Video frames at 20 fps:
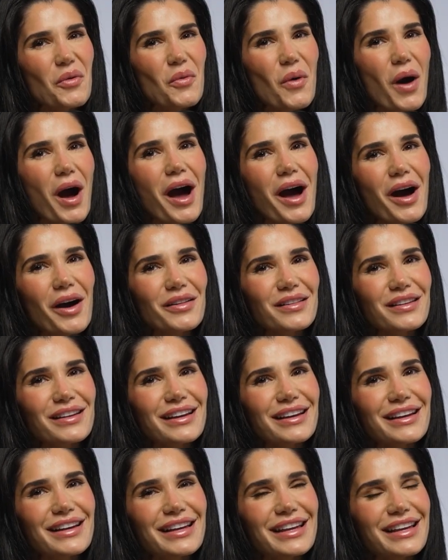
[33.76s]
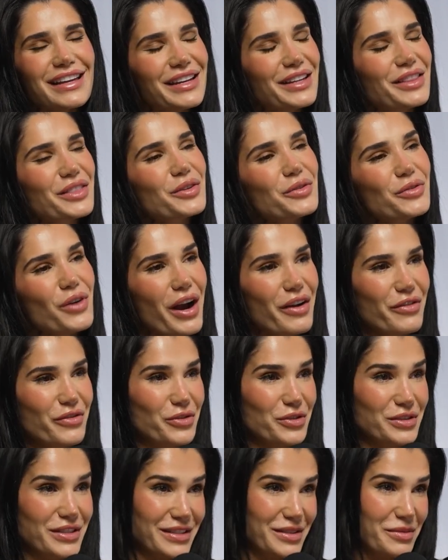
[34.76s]
While eating the right
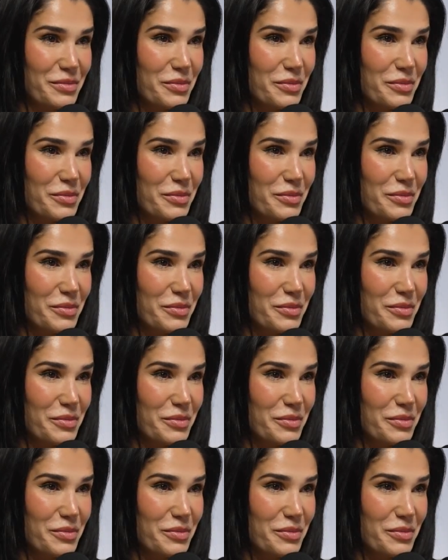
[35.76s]
foods is